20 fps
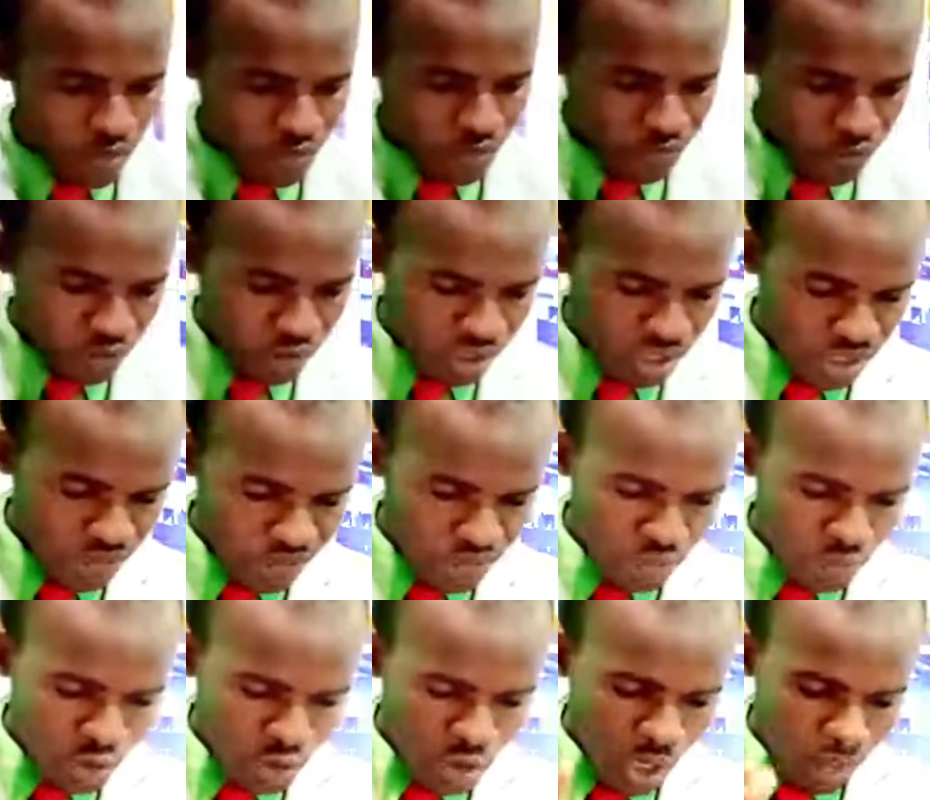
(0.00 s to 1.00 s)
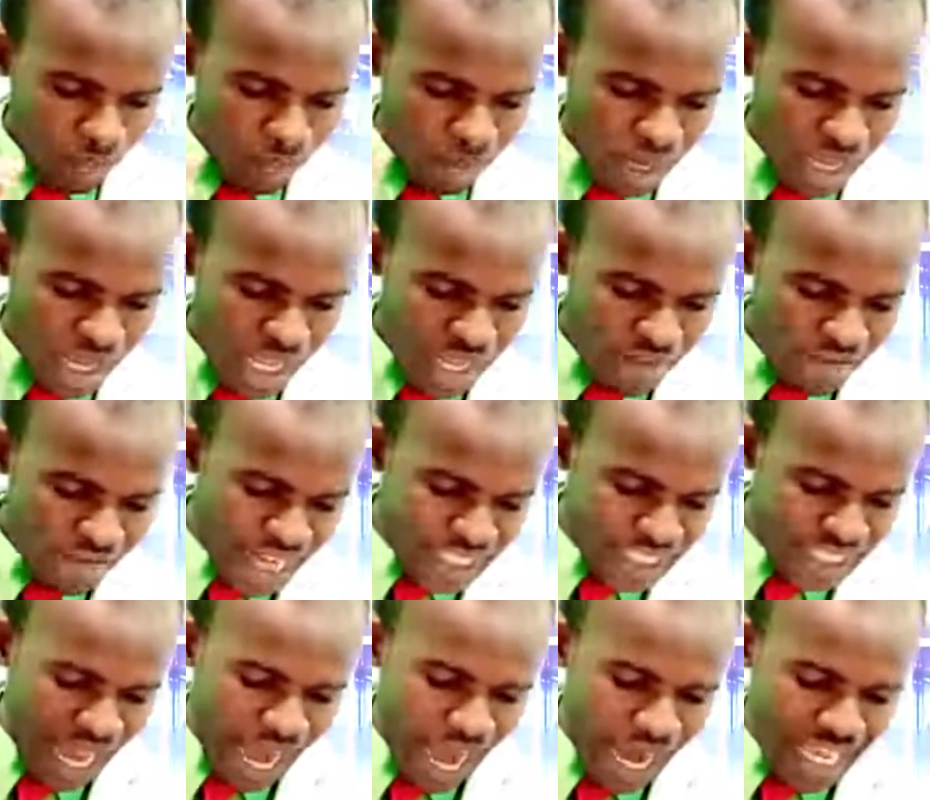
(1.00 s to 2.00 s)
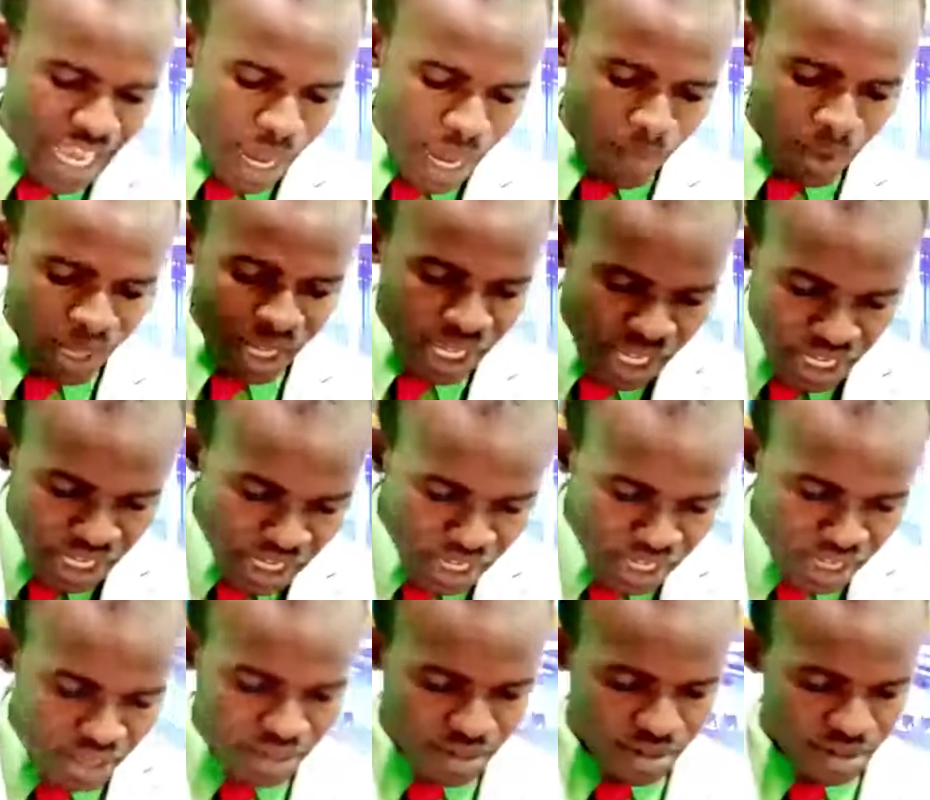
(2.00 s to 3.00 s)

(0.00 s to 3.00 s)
For if you do not believe that I am He,